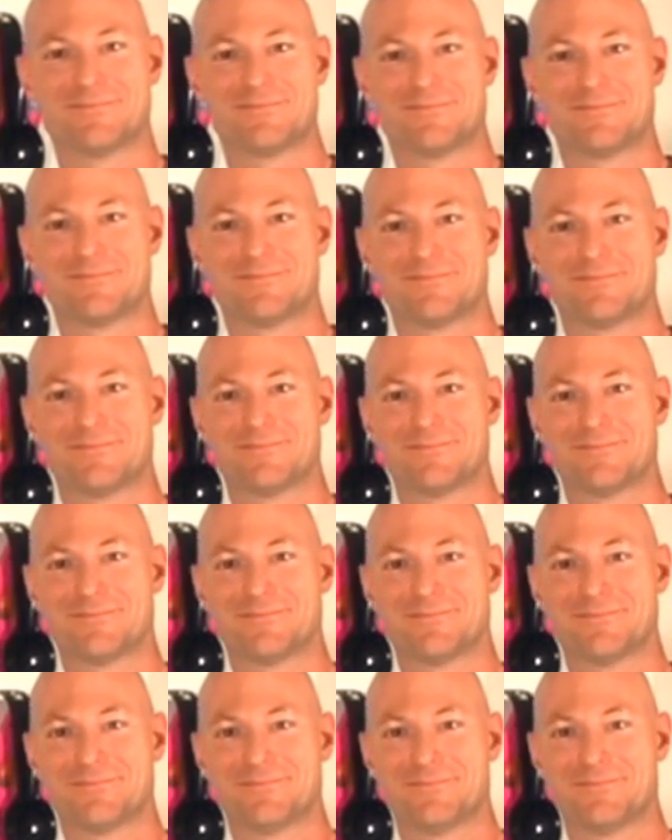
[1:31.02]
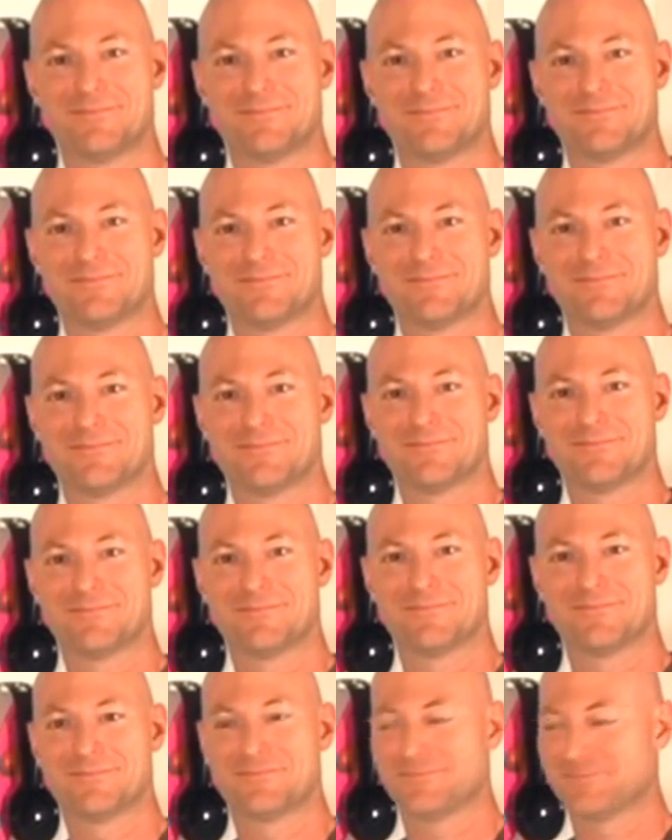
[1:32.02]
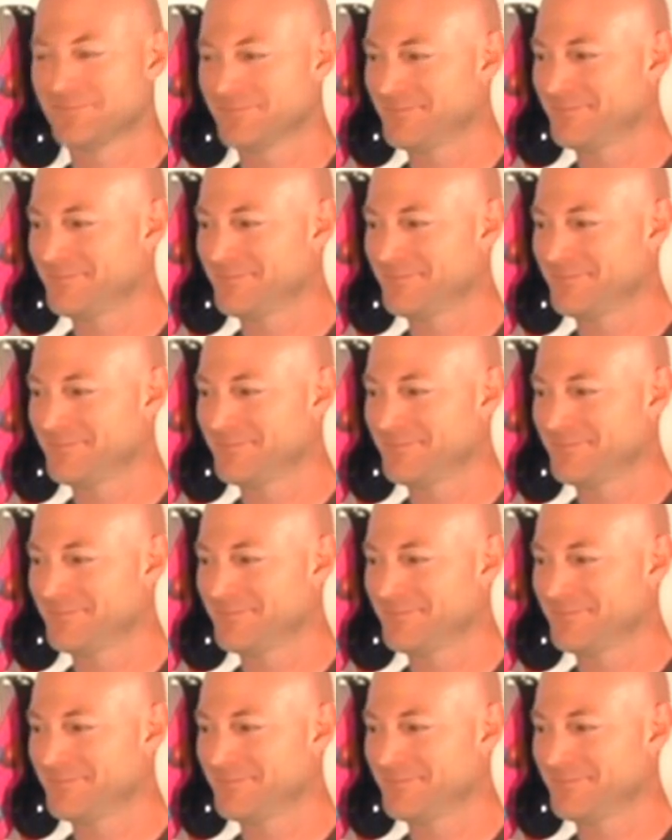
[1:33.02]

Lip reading: This person isn't speaking.